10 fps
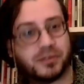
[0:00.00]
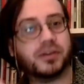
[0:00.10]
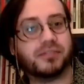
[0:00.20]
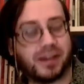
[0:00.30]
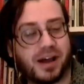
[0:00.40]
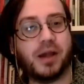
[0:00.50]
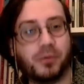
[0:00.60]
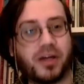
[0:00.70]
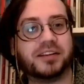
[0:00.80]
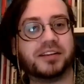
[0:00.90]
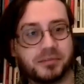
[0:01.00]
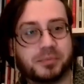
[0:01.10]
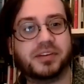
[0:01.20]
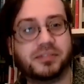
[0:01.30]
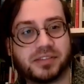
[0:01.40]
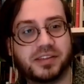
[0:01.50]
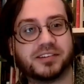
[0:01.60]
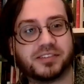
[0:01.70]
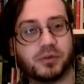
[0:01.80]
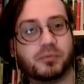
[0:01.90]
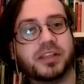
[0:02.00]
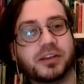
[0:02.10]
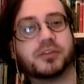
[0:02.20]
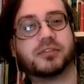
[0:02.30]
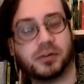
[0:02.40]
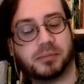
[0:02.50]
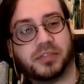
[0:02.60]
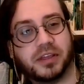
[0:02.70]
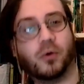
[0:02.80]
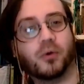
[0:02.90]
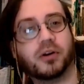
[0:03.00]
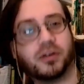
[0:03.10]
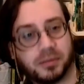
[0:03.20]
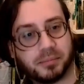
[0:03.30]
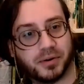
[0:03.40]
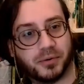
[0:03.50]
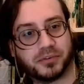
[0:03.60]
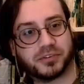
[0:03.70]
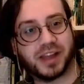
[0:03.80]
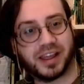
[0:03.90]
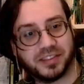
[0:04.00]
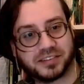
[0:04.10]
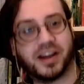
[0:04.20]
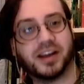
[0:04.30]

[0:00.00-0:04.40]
So you've uh, outlined some specific things that are really useful about the uh-huh. oral approach and mm-hmm.